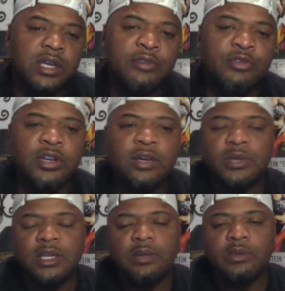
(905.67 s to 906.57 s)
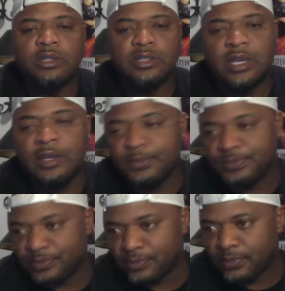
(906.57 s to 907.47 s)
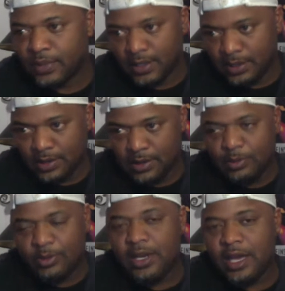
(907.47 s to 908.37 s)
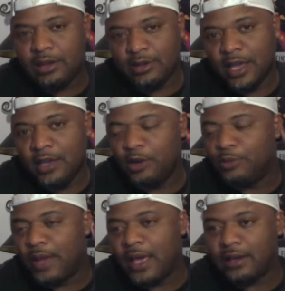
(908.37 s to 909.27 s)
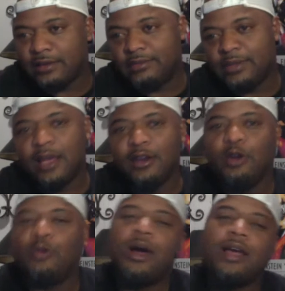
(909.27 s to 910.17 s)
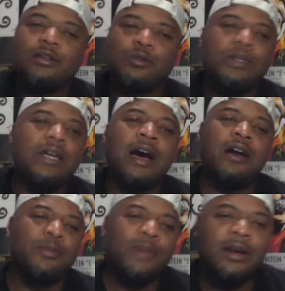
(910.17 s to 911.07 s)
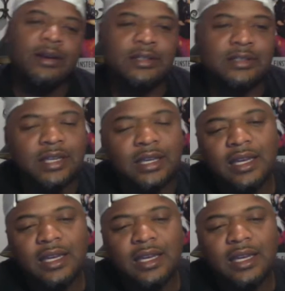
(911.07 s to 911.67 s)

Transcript: And for him to get up there and say, there ain't no black, ain't no white, we all Americans.